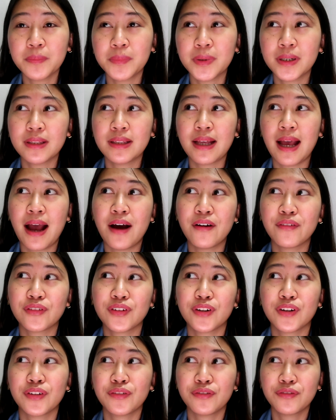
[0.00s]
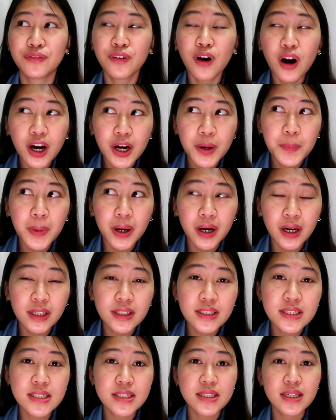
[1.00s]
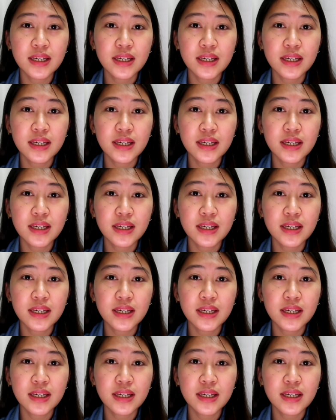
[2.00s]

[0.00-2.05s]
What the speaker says: But after 4 months,